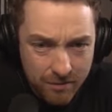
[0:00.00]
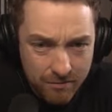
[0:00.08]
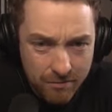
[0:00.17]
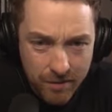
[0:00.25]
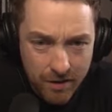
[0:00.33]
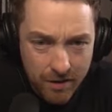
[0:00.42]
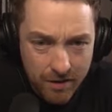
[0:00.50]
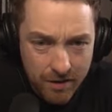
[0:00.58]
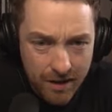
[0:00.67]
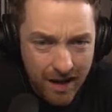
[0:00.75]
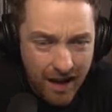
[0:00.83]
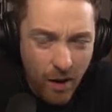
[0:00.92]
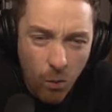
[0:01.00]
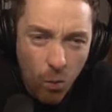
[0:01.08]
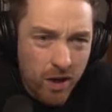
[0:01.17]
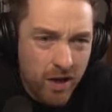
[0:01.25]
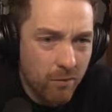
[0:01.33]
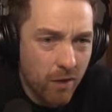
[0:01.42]
But I
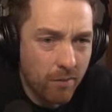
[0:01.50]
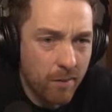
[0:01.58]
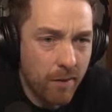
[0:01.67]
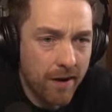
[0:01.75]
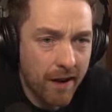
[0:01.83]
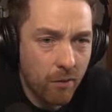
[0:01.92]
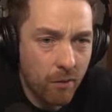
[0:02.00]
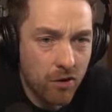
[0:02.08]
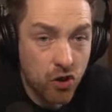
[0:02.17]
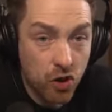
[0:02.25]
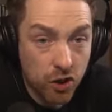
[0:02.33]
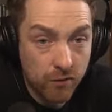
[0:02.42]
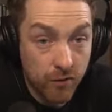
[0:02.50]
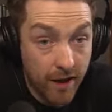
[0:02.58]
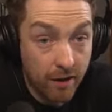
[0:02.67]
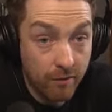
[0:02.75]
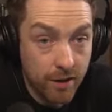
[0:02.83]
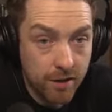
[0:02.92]
wouldn't probably buy that one just for
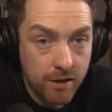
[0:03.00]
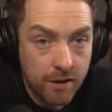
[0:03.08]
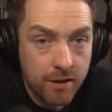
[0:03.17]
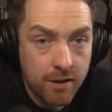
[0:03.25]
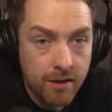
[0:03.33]
that reason.